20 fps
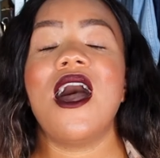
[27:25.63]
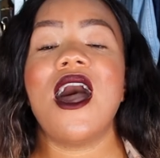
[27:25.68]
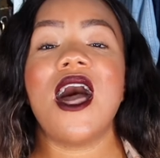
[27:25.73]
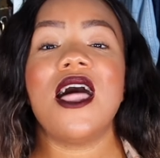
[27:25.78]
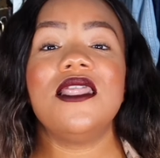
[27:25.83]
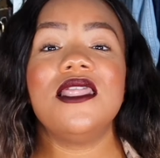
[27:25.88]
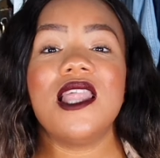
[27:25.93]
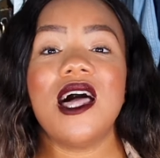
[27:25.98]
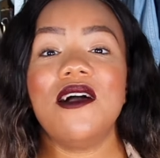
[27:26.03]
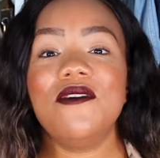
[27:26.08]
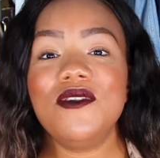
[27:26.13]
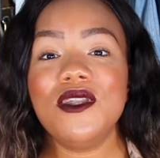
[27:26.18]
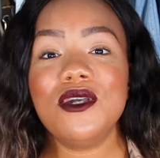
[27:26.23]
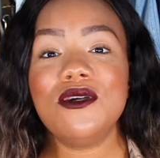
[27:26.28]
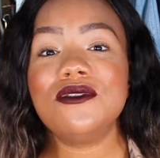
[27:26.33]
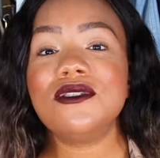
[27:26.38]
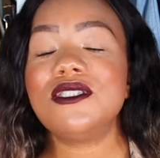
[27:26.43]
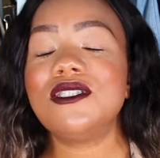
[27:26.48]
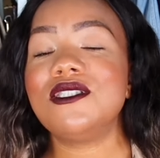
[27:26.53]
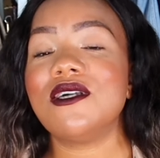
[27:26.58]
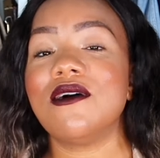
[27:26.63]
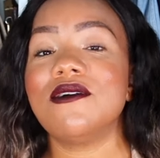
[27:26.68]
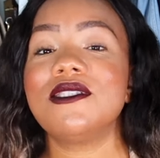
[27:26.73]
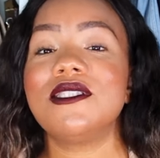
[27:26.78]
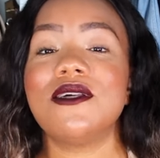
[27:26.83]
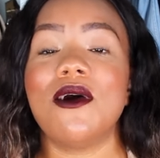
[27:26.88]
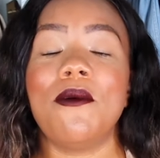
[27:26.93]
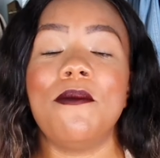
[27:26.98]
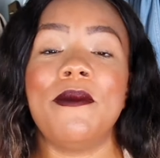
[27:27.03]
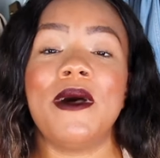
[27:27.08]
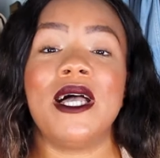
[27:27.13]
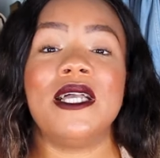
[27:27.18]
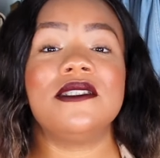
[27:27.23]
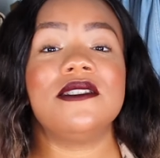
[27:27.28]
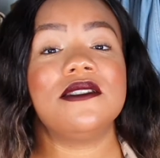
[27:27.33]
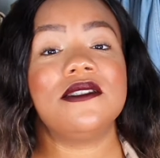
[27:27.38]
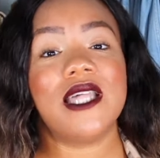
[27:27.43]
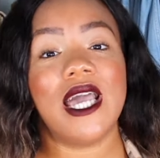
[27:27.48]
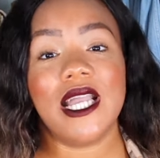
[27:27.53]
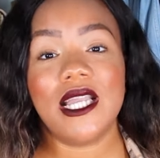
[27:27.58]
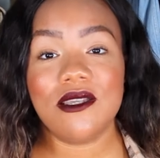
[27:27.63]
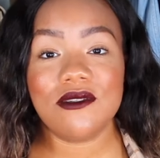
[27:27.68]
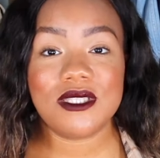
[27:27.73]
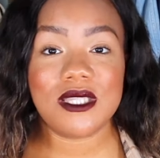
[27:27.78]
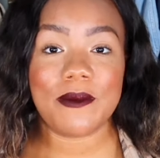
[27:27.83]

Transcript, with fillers: I love you so, so much. Thank you